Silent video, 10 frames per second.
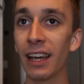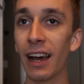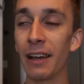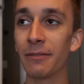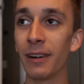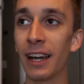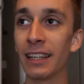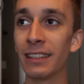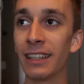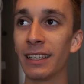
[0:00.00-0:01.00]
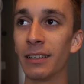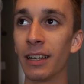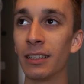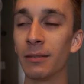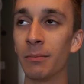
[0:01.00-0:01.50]
I find
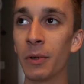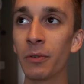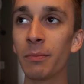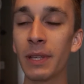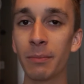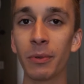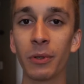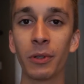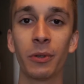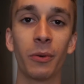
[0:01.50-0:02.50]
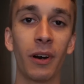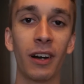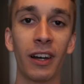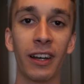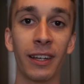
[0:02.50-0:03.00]
that most people who
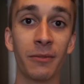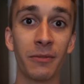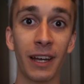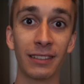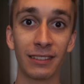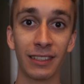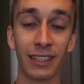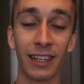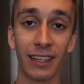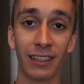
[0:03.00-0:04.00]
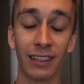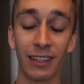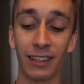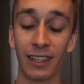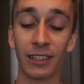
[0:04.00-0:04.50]
are invested in